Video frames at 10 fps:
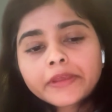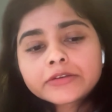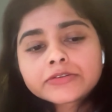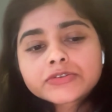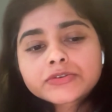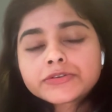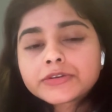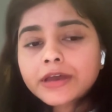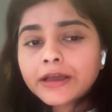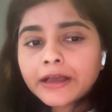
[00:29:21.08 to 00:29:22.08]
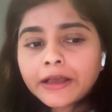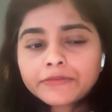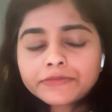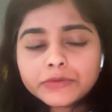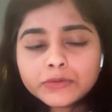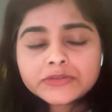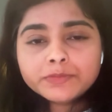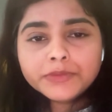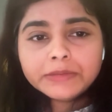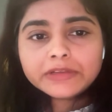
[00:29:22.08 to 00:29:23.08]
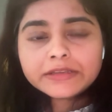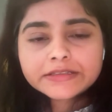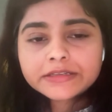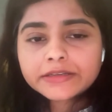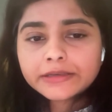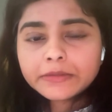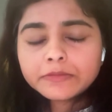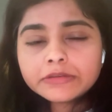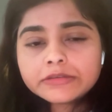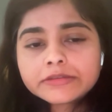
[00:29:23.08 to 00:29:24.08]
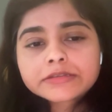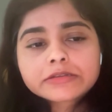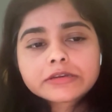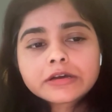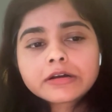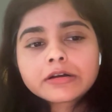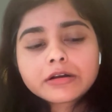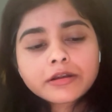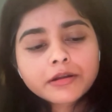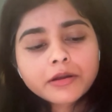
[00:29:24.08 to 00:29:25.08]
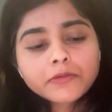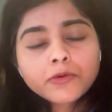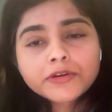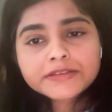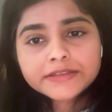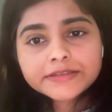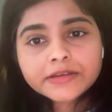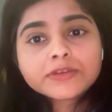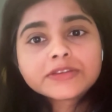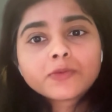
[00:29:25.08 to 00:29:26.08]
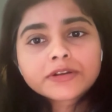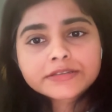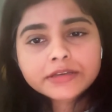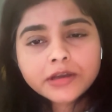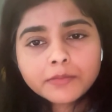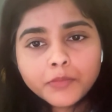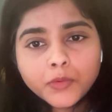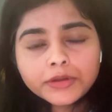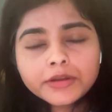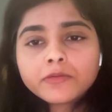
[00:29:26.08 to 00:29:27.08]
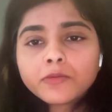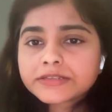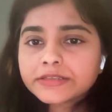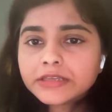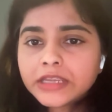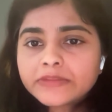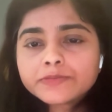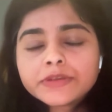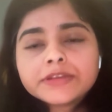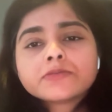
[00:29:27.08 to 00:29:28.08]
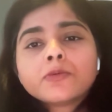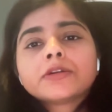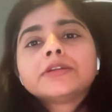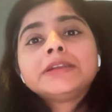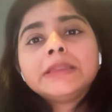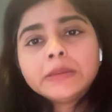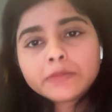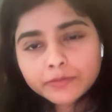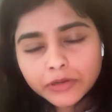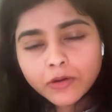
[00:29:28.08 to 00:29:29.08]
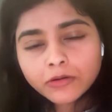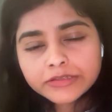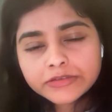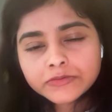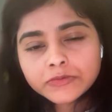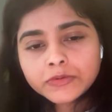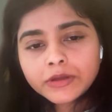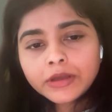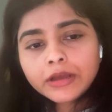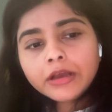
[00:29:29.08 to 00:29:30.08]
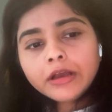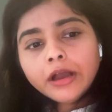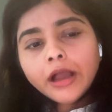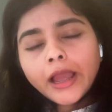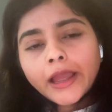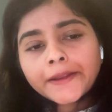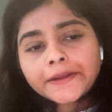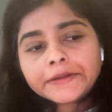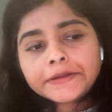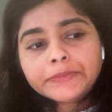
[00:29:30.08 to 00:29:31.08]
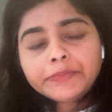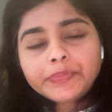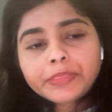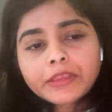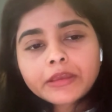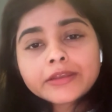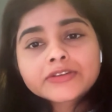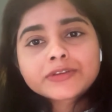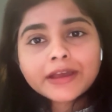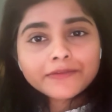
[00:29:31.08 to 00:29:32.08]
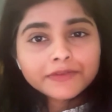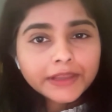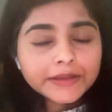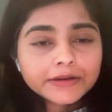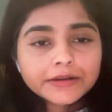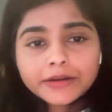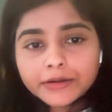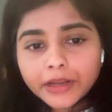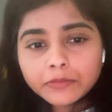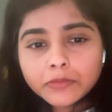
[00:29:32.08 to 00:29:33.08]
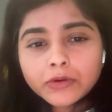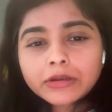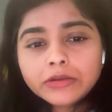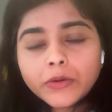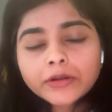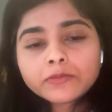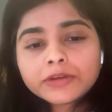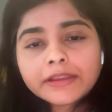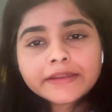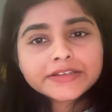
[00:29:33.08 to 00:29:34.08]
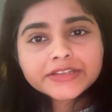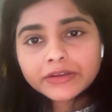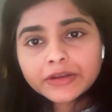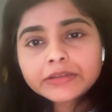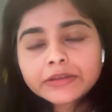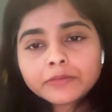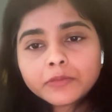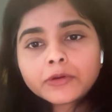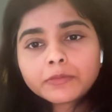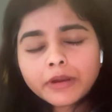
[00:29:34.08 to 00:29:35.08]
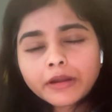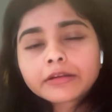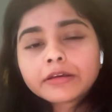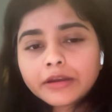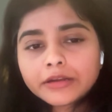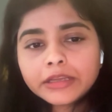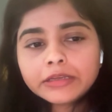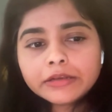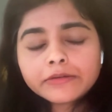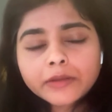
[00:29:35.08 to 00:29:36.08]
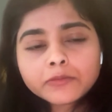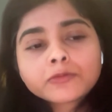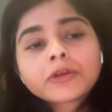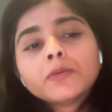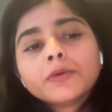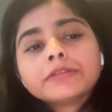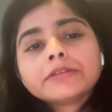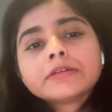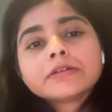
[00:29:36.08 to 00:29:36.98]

It should have those minimalistic labels around what is the service, what's the component, what's the namespace, what the team it belongs to. And it should have like a run book, not with like a generic run book, but a detailed run book with,